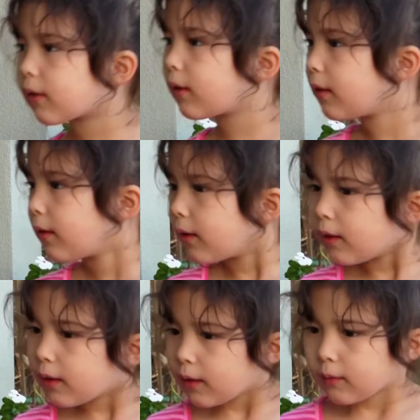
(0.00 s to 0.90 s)
When it was
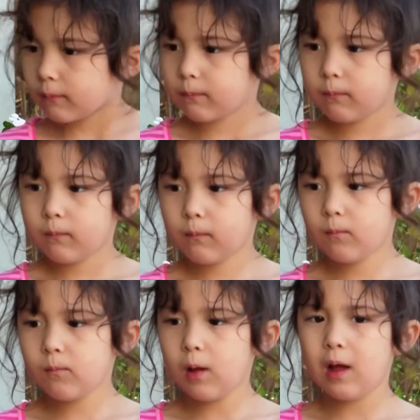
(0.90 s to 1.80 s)
hot.
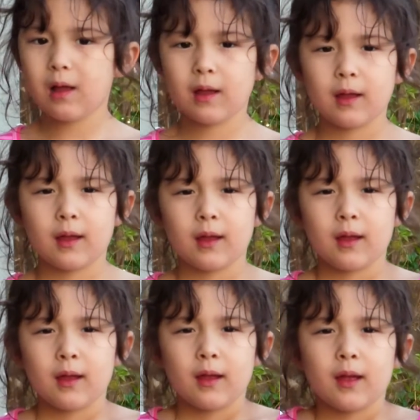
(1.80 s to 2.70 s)
And ice cream.